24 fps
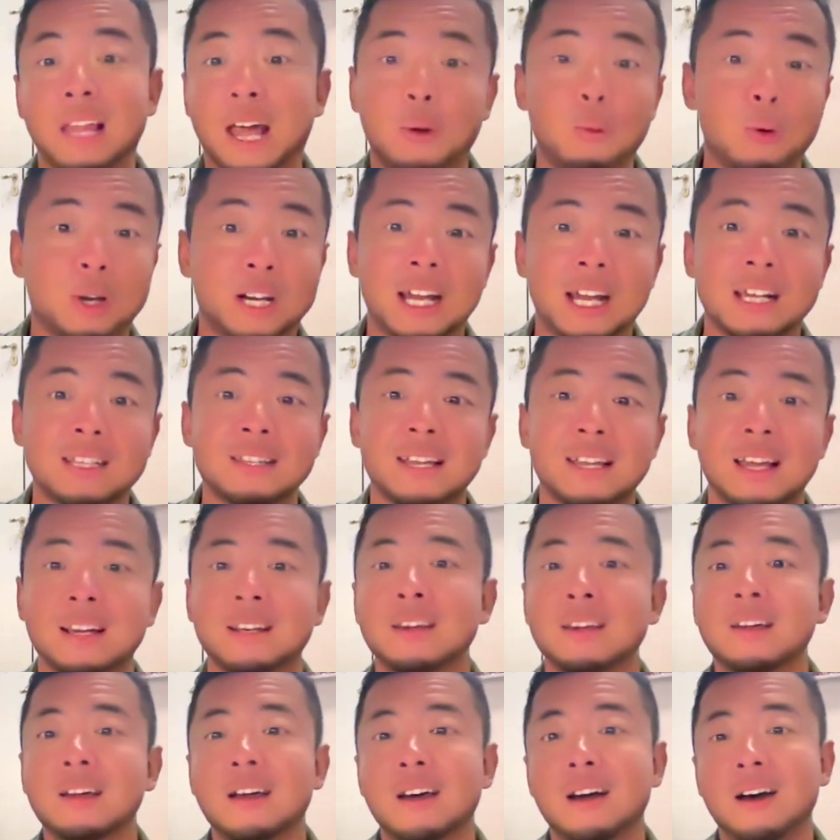like what I
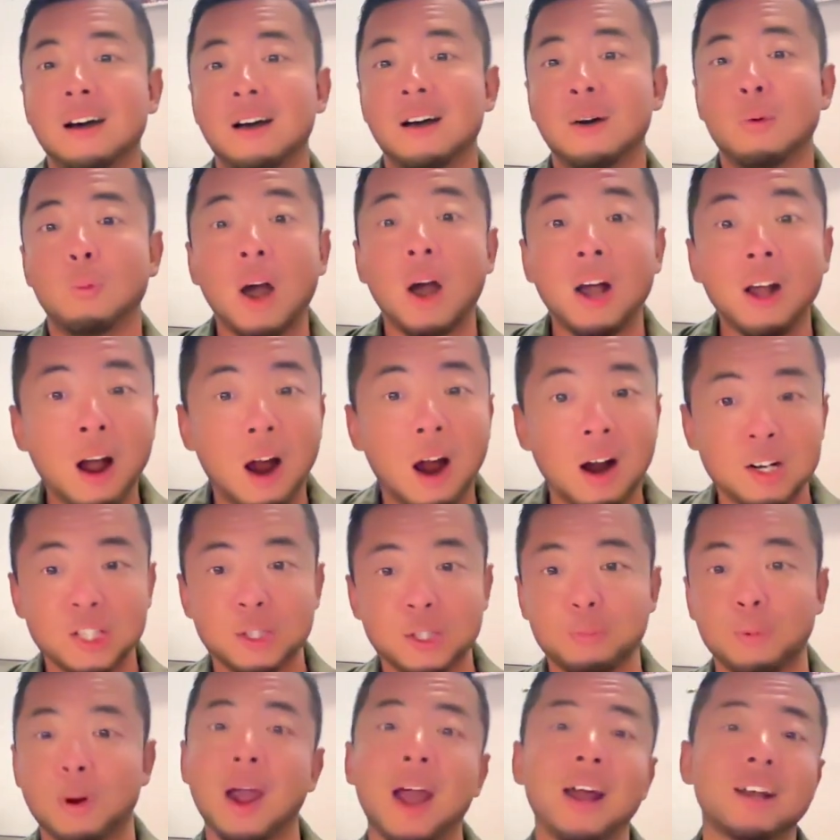said, one card
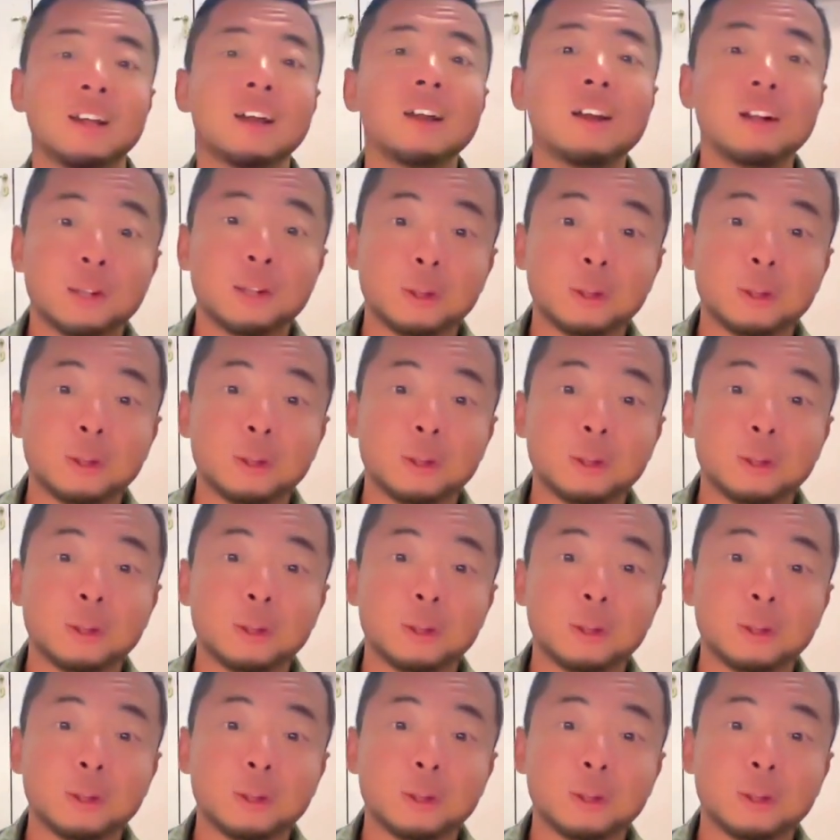spread,